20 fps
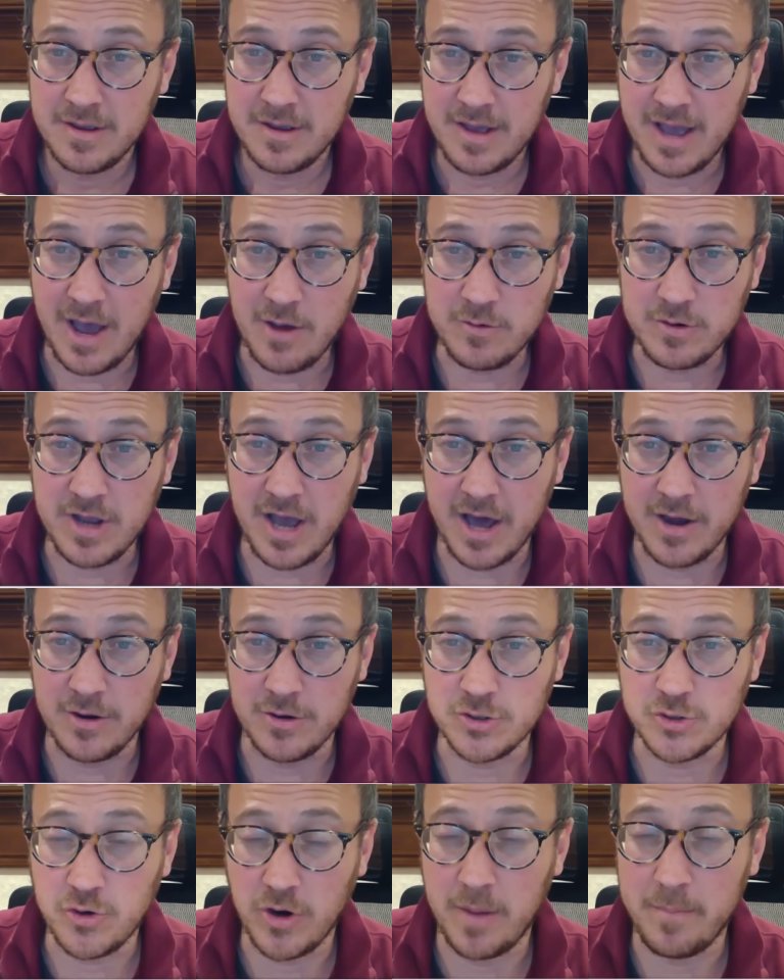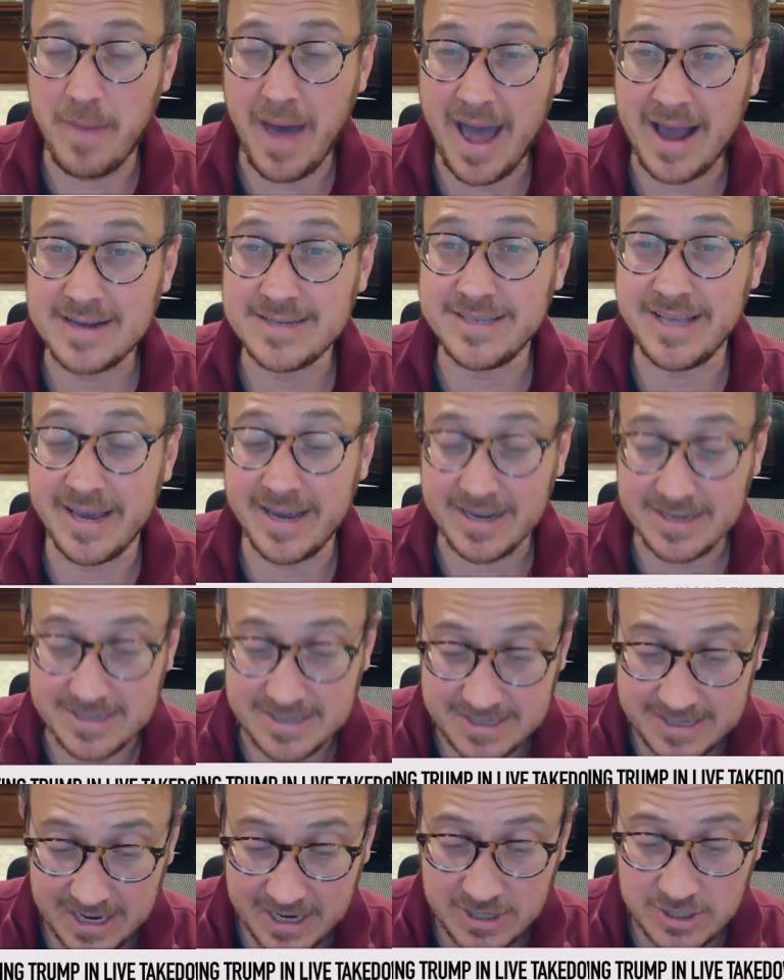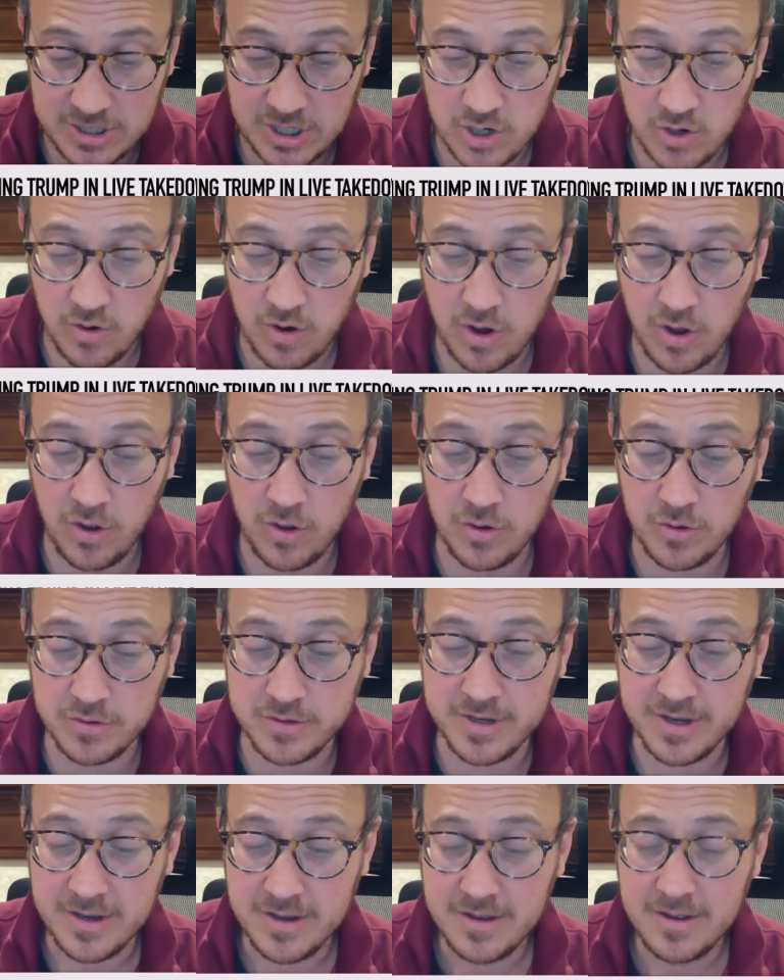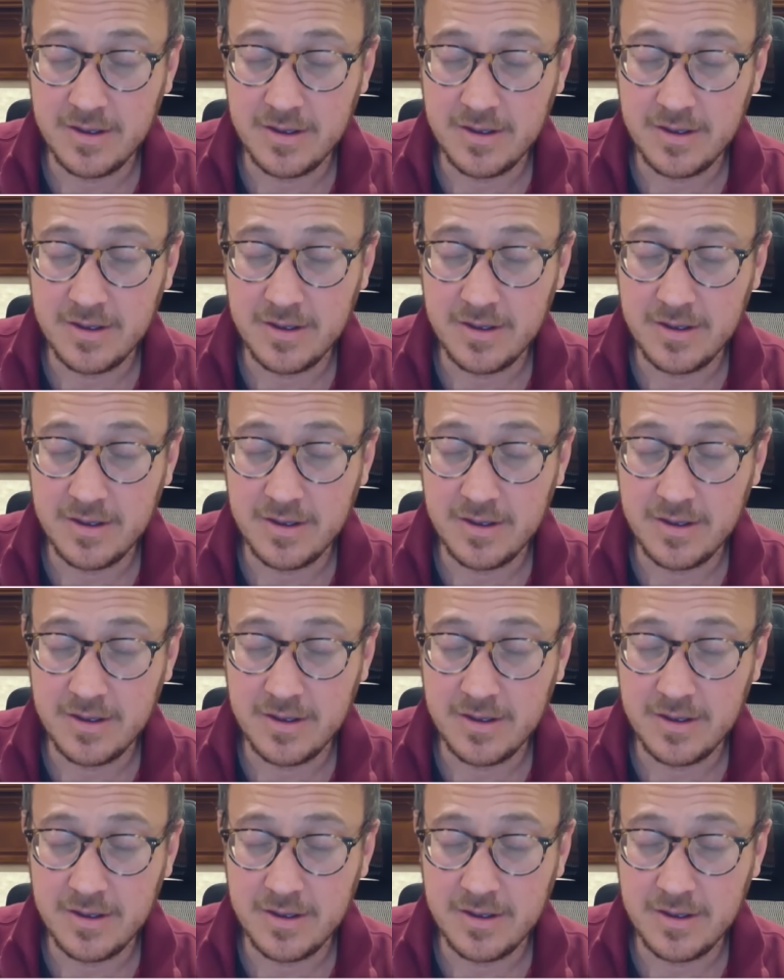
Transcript: how Donald Trump acts like a six-year-old.